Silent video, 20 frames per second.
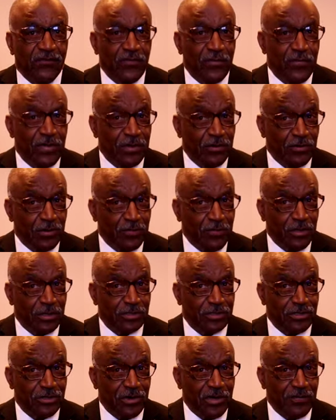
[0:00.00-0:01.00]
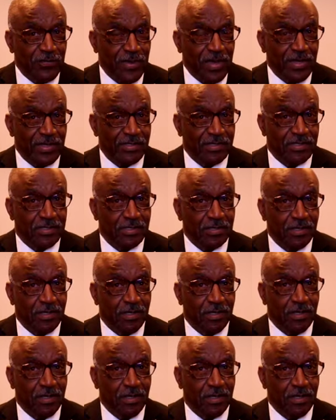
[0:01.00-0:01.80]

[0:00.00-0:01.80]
And if you've been on a military base,